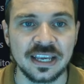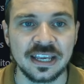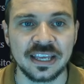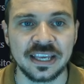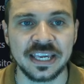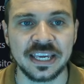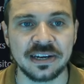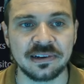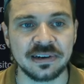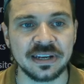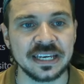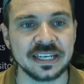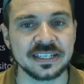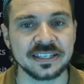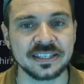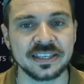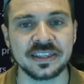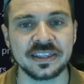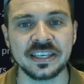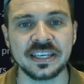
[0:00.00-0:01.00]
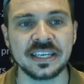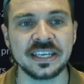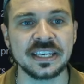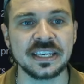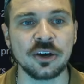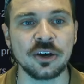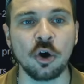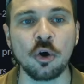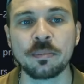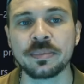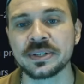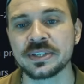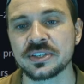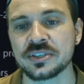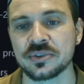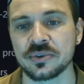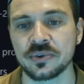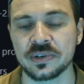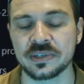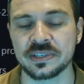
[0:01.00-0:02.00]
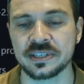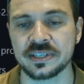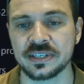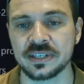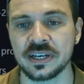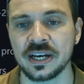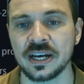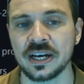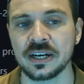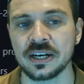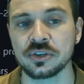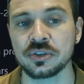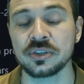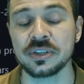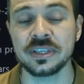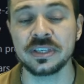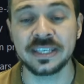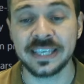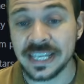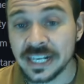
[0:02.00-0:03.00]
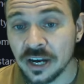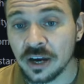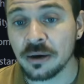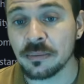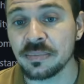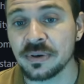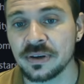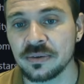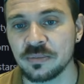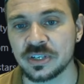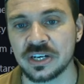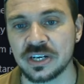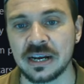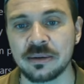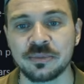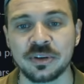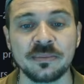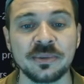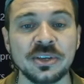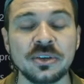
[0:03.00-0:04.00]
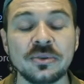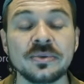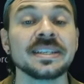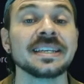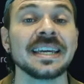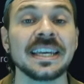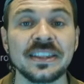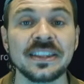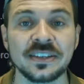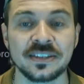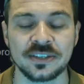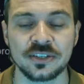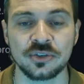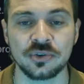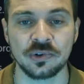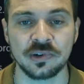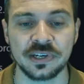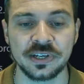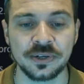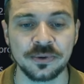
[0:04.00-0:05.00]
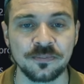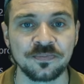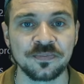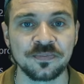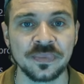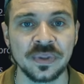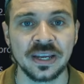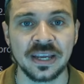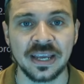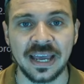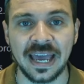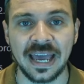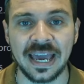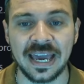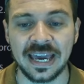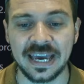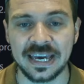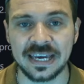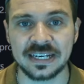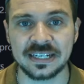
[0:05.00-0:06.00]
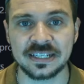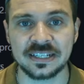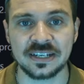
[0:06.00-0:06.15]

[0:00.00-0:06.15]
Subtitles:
Here is the open source GitHub, which I'm going to be using in this tutorial. And